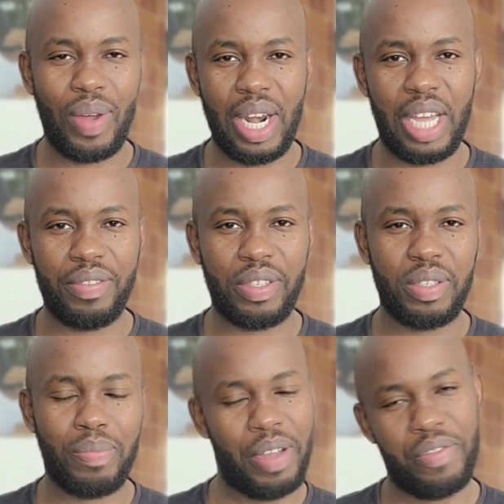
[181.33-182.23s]
our
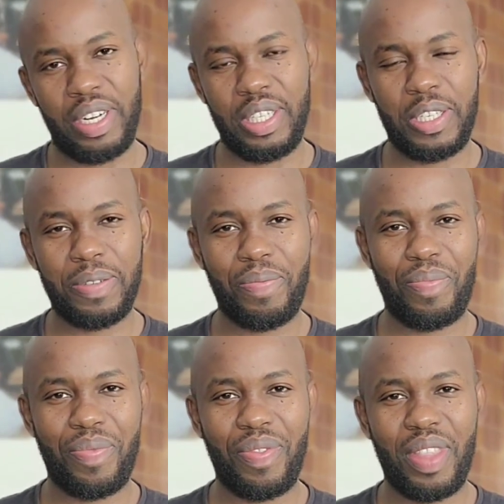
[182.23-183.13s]
lives, my friends.
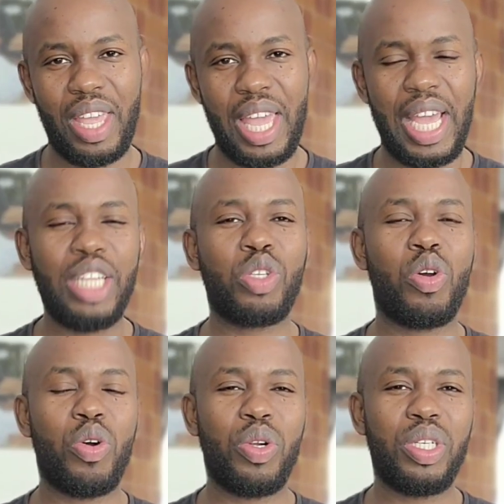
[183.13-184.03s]
It's
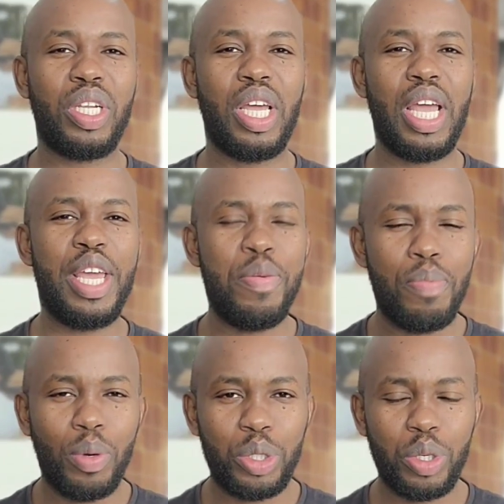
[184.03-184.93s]
called
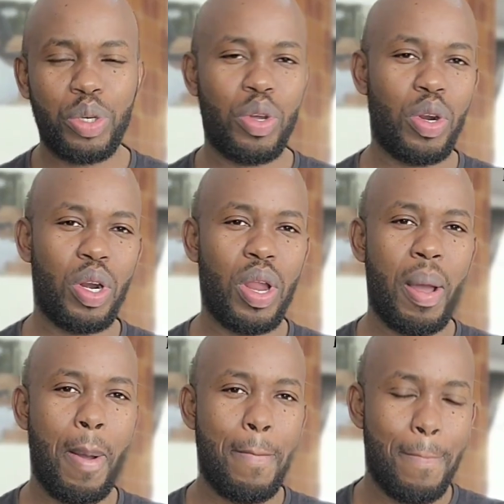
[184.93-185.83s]
emotional
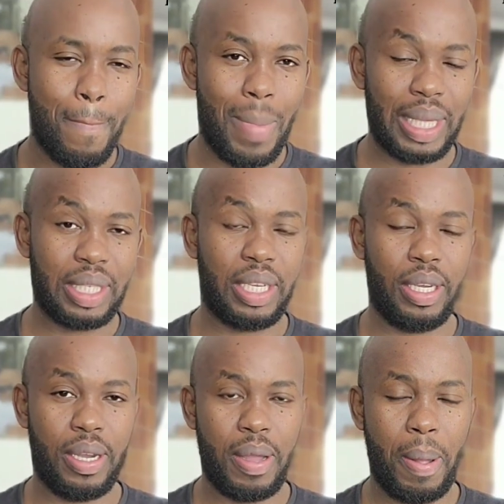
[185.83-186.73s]

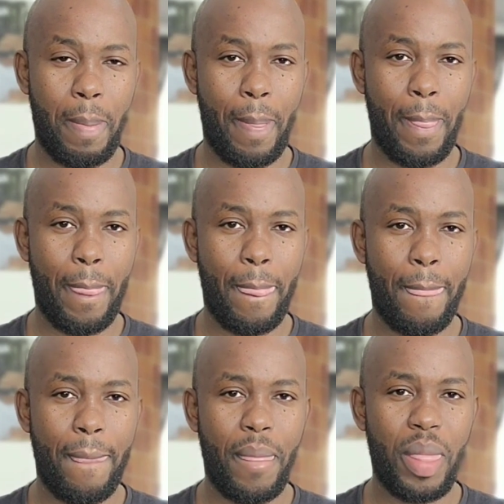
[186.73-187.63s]
masking.
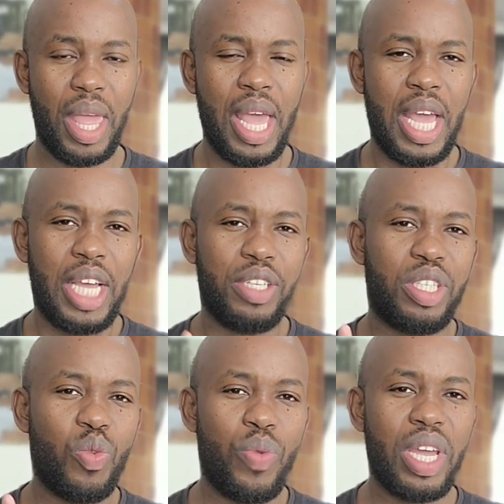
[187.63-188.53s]
You
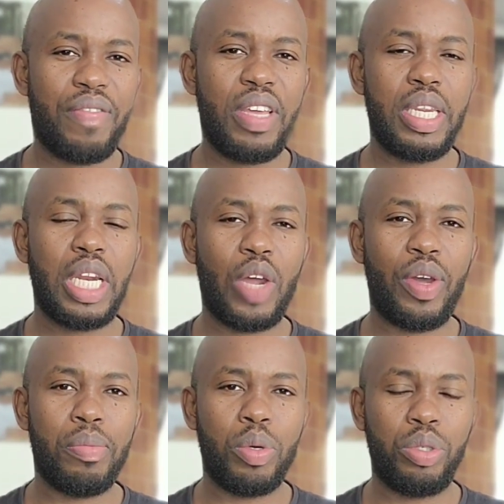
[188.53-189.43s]
see, we have hidden
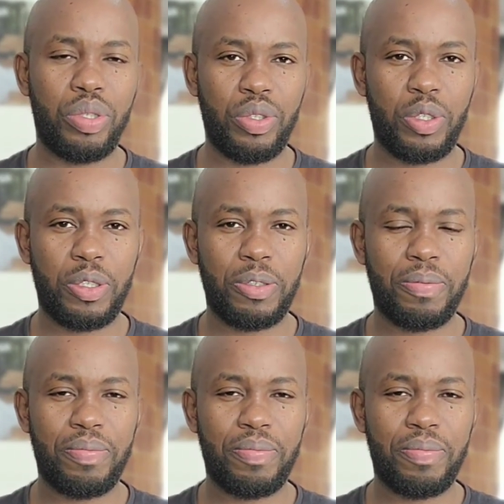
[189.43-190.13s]
our emotions